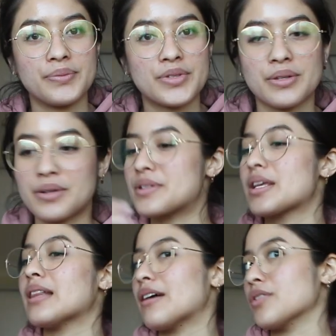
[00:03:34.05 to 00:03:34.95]
So there's
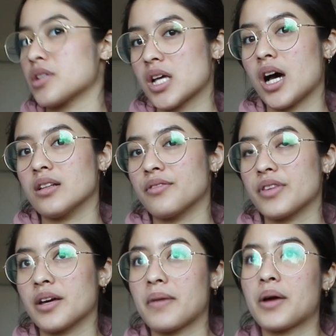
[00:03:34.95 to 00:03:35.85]
a level to all
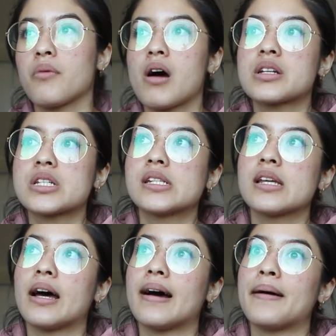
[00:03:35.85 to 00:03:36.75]
of them. I watched
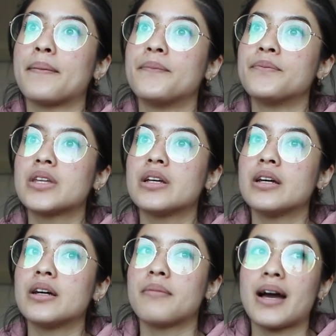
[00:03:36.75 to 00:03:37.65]
um,
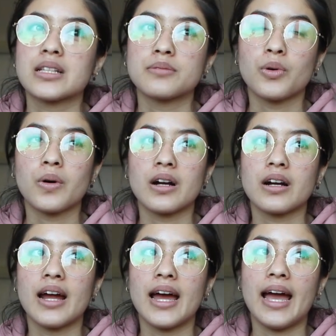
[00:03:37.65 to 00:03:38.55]

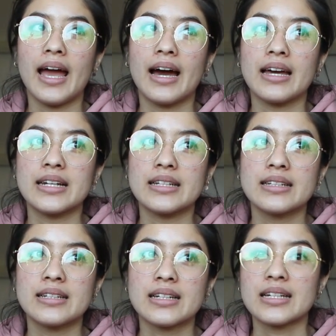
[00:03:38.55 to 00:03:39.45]
Macklemore and
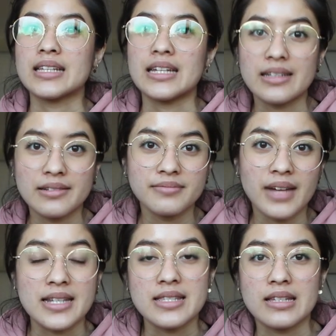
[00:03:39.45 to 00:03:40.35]
Khalid
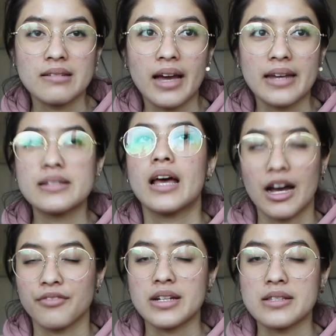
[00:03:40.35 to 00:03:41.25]
at, at
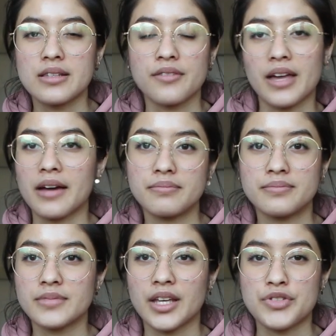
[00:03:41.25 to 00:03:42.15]
Afas, if
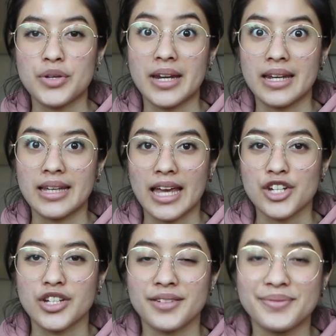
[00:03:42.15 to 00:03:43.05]
that gives you any
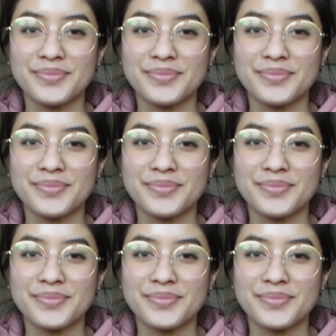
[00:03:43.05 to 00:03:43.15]
indication.